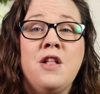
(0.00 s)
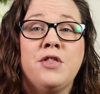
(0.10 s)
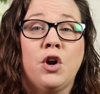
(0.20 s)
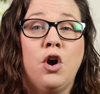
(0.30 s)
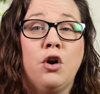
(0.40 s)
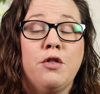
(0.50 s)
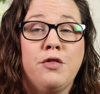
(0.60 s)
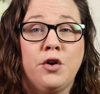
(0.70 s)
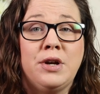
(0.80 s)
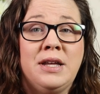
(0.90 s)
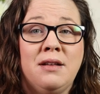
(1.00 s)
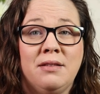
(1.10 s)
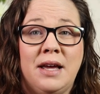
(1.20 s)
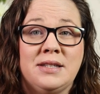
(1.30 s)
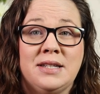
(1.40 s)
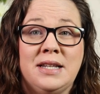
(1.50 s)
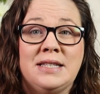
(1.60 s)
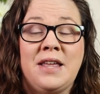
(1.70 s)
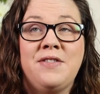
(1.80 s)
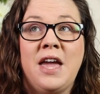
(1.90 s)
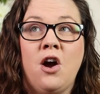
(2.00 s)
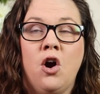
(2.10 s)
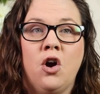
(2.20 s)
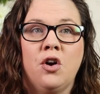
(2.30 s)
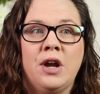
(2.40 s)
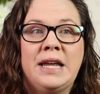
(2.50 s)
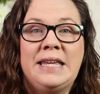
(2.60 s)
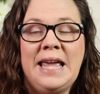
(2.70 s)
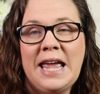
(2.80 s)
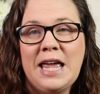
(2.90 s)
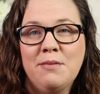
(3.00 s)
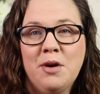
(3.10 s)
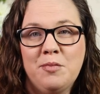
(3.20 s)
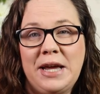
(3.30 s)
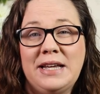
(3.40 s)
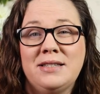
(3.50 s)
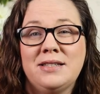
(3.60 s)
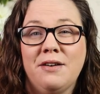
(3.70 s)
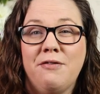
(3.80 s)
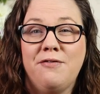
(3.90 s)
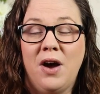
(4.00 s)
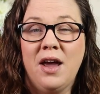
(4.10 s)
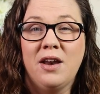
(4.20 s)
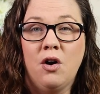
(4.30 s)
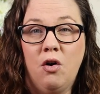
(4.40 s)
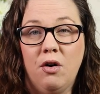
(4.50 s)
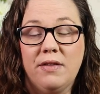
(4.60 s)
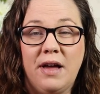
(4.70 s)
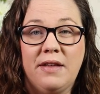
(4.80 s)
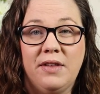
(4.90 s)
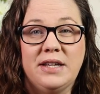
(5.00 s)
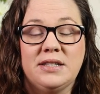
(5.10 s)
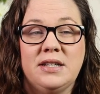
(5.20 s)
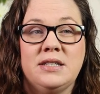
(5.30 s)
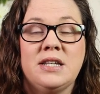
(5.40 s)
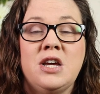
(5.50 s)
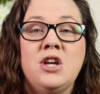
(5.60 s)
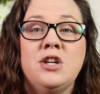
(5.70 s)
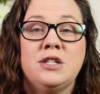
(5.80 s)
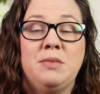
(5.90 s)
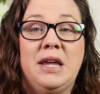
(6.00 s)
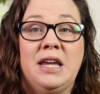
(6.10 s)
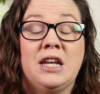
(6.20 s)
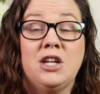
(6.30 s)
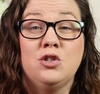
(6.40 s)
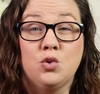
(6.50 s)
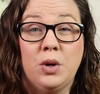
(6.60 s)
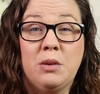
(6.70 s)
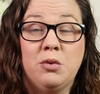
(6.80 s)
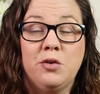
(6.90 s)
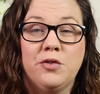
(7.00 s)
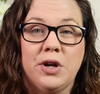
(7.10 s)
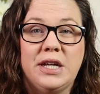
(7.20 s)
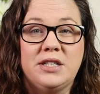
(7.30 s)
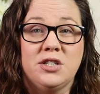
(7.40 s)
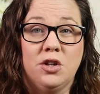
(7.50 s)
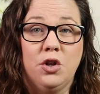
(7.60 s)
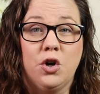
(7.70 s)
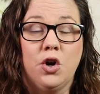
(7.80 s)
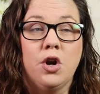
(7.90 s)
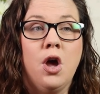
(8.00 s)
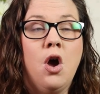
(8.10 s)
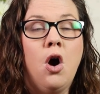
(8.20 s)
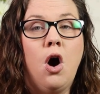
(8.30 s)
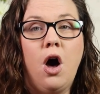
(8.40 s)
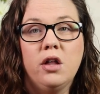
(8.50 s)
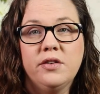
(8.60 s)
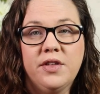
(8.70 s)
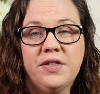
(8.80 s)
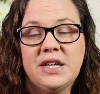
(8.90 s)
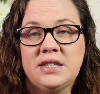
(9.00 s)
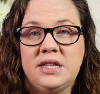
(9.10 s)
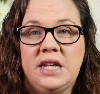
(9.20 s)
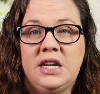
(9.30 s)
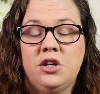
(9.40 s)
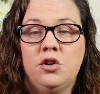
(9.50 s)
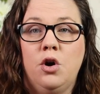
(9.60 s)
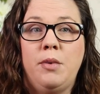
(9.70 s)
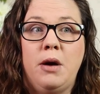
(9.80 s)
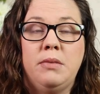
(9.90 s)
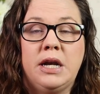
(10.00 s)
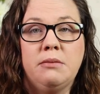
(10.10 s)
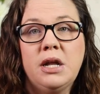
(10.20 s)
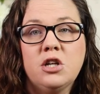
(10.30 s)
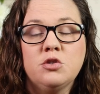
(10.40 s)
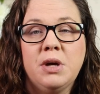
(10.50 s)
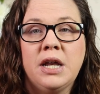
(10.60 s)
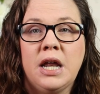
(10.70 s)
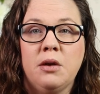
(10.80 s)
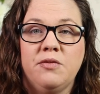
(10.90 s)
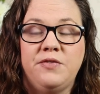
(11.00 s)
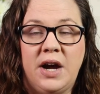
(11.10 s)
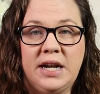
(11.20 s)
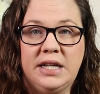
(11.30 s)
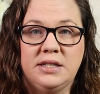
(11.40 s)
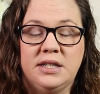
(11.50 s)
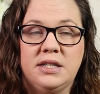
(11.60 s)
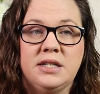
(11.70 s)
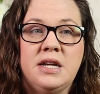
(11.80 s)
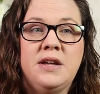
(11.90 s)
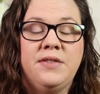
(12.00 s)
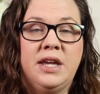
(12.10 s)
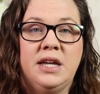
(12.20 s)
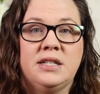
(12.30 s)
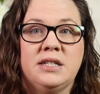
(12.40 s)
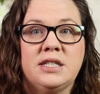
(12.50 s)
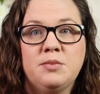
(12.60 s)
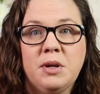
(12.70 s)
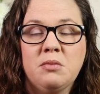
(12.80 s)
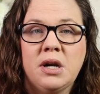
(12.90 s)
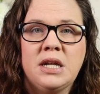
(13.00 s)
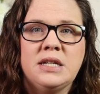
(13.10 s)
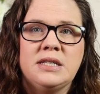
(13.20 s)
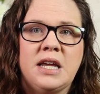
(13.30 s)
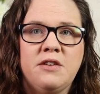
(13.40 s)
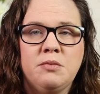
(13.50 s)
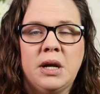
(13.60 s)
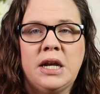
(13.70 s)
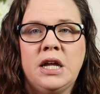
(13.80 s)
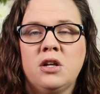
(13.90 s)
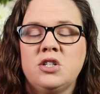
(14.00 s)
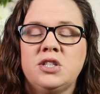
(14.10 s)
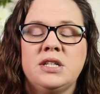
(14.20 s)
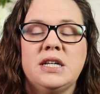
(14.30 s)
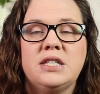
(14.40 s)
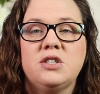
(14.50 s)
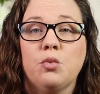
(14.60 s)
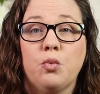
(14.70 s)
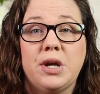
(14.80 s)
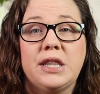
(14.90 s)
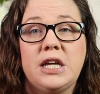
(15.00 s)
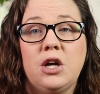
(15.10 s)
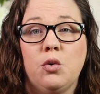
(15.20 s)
There are thirty lessons. They are game-based, fun online lessons to make it enjoyable for kids to learn all of the things that they need to know about money management and finances. They get to spend money, save money. It just, it's really,